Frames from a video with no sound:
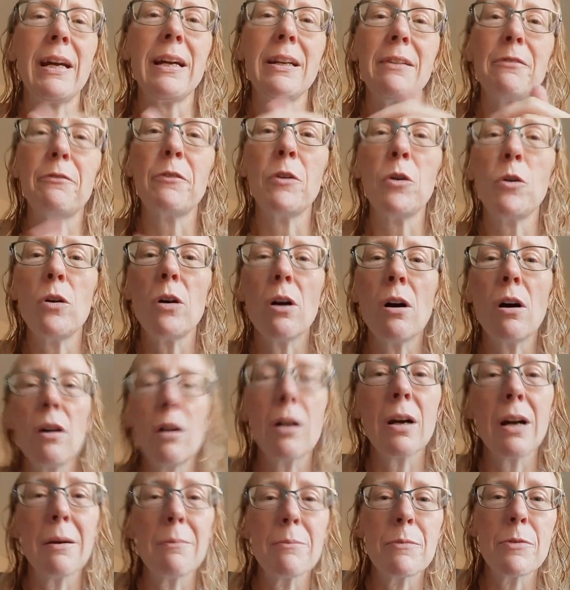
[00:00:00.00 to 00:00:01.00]
through just
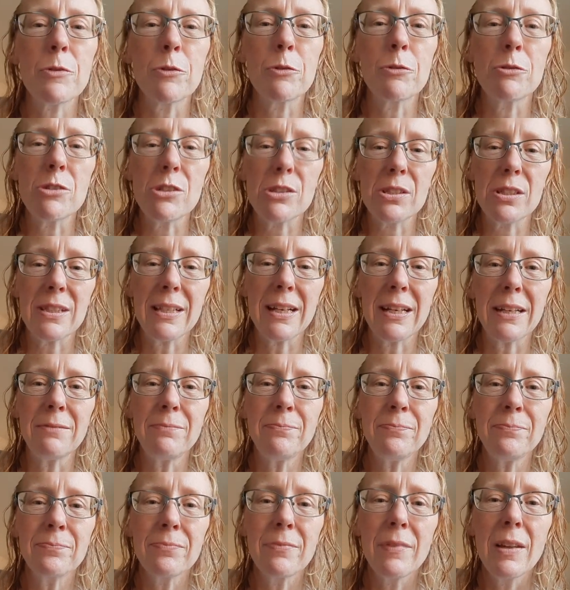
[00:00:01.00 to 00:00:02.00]
then.
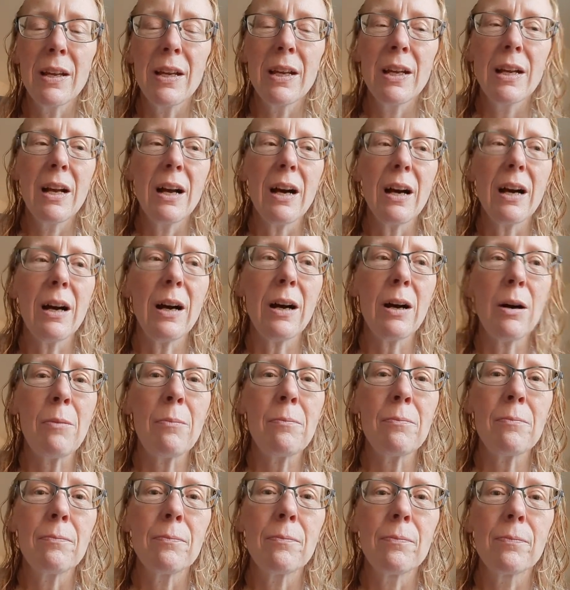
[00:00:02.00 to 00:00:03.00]
Yeah,
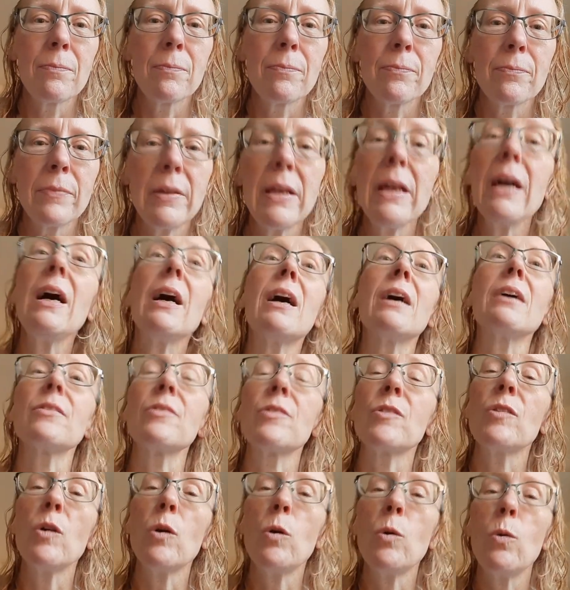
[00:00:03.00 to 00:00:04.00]
so,
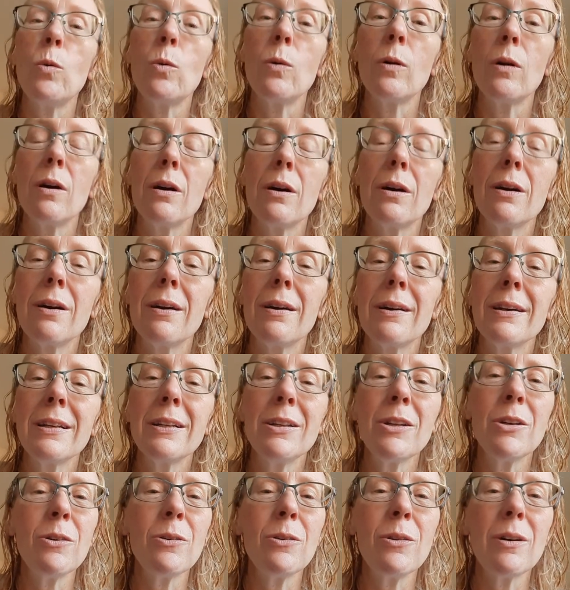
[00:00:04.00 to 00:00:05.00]

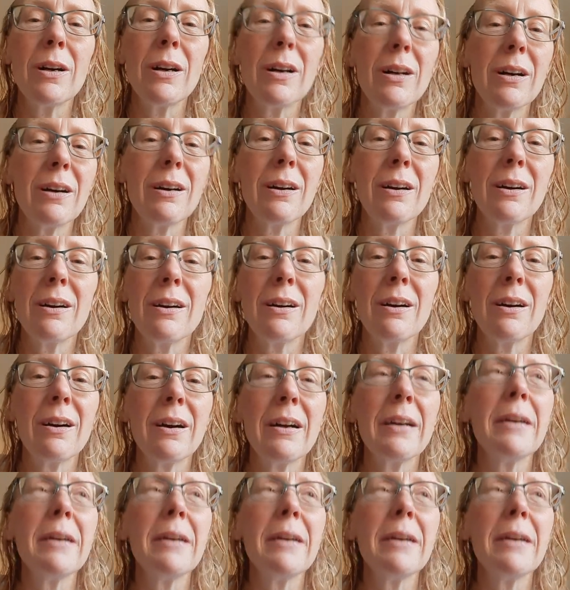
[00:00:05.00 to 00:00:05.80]
I am so